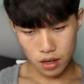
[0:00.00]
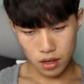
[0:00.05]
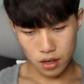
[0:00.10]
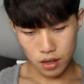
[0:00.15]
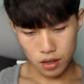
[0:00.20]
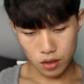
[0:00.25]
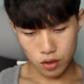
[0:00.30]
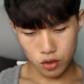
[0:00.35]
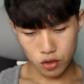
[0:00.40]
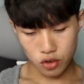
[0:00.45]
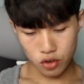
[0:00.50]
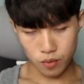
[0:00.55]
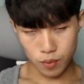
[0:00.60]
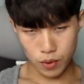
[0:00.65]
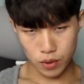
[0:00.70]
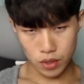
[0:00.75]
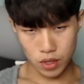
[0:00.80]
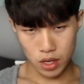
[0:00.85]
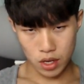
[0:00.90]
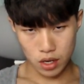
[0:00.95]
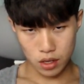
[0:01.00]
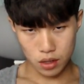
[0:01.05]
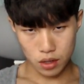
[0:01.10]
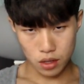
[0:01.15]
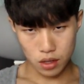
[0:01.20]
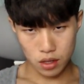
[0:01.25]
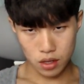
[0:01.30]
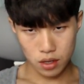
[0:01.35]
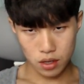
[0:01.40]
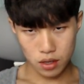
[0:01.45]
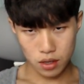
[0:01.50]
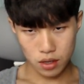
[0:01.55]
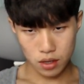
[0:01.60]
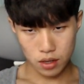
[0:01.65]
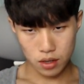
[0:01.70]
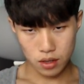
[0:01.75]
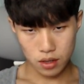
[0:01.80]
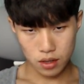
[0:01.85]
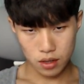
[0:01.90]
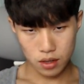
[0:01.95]
to be honest,
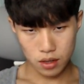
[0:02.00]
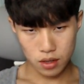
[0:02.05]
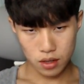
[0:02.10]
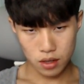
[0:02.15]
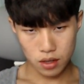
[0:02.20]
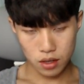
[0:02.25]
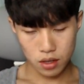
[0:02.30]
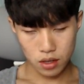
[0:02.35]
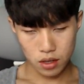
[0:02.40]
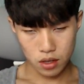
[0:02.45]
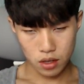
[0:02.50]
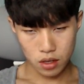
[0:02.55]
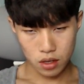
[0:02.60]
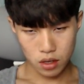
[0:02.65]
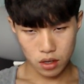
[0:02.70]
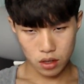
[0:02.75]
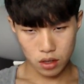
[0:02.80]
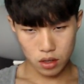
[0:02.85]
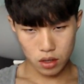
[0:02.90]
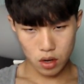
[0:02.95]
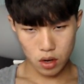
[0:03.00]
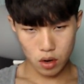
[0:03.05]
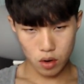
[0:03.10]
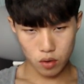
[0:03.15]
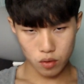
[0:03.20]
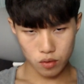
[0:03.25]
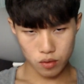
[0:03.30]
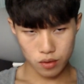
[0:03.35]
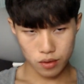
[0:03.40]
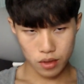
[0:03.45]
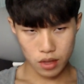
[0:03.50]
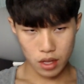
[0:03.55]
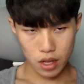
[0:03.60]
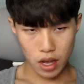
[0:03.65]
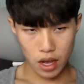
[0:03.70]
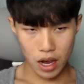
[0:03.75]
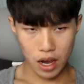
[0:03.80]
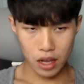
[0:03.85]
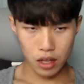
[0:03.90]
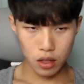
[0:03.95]
you know,
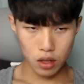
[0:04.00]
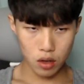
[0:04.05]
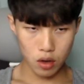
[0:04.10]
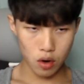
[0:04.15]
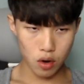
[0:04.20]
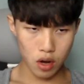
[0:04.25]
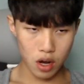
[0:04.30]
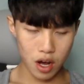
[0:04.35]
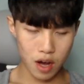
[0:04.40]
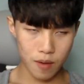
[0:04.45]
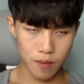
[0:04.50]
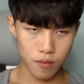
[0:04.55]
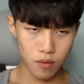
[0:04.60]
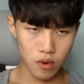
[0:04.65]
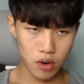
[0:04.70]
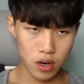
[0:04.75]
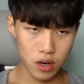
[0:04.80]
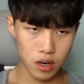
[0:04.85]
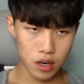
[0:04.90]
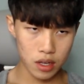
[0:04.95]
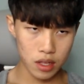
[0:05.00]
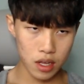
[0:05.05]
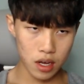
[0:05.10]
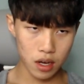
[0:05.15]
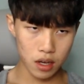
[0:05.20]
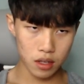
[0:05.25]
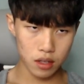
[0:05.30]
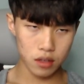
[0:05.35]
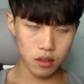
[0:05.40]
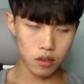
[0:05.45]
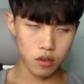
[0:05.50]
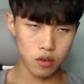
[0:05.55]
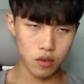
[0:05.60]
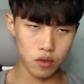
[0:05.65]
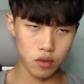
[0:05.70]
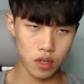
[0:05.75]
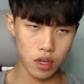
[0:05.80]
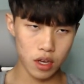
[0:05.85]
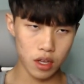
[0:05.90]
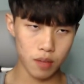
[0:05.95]
I know I'm really not
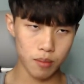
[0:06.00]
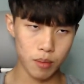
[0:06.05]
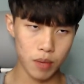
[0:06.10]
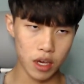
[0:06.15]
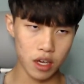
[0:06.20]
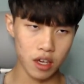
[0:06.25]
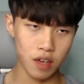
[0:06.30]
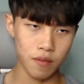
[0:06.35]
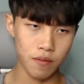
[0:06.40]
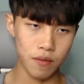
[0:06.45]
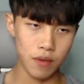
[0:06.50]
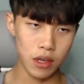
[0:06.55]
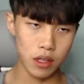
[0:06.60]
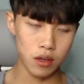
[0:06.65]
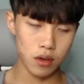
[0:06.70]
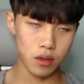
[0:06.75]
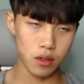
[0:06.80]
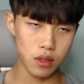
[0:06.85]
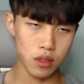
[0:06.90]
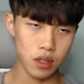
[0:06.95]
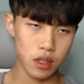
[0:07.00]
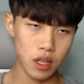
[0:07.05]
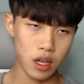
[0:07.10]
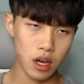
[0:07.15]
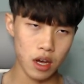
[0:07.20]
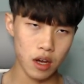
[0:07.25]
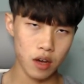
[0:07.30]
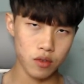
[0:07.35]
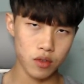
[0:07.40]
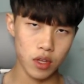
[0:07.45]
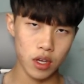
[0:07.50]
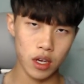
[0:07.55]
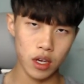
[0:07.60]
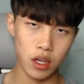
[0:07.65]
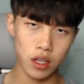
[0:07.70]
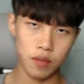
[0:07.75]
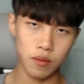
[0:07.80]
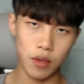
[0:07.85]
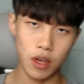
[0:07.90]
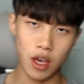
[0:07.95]
good at making videos
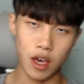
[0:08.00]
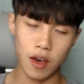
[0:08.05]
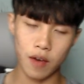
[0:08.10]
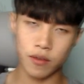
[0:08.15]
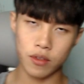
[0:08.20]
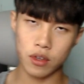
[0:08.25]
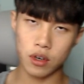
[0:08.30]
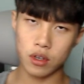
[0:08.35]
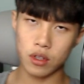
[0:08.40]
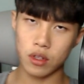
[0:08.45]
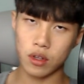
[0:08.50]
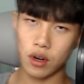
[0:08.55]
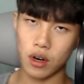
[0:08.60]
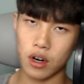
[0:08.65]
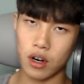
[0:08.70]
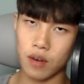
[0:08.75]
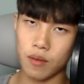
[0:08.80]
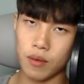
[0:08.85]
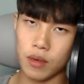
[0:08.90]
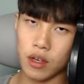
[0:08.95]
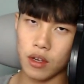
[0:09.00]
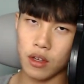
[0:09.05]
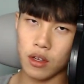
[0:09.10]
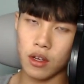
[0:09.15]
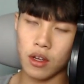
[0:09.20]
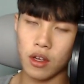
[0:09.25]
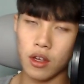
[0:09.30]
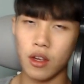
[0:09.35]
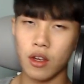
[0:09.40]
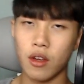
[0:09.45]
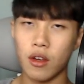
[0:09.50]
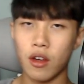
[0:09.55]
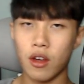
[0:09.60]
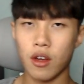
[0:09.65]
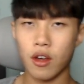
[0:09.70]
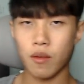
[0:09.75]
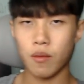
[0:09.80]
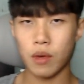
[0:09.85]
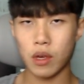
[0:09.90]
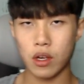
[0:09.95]
nowadays after the army,
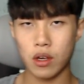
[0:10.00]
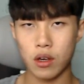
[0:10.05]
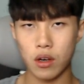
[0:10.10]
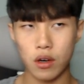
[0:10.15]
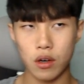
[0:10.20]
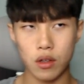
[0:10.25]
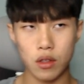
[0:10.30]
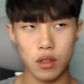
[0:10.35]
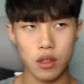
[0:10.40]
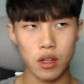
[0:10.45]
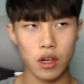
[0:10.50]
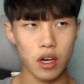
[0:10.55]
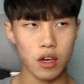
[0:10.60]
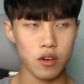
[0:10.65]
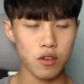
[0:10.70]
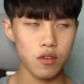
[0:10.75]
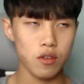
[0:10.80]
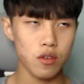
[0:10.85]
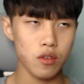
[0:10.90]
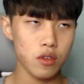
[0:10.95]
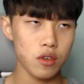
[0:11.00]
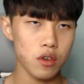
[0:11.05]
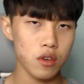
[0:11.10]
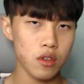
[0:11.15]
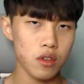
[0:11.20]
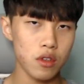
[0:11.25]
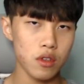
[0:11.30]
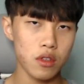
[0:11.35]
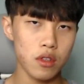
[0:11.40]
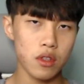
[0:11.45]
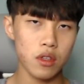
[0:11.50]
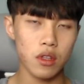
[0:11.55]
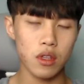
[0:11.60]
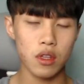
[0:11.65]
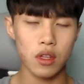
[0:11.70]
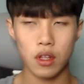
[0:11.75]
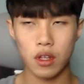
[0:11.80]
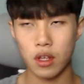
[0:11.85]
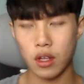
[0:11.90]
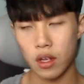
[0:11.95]
because I couldn't
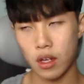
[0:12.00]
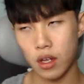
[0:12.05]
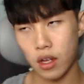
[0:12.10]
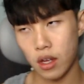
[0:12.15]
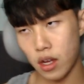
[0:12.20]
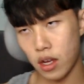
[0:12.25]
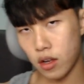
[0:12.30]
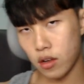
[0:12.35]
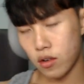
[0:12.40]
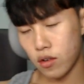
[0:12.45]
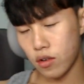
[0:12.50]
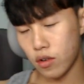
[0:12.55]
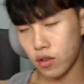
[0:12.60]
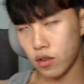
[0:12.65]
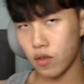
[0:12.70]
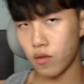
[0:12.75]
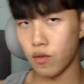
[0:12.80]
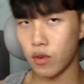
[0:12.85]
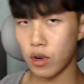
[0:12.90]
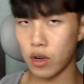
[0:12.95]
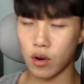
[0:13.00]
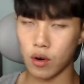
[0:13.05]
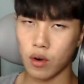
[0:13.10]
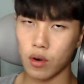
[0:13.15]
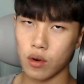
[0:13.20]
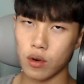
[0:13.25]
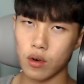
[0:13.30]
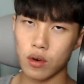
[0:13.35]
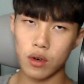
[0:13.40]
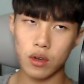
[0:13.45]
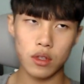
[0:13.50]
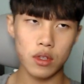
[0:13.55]
record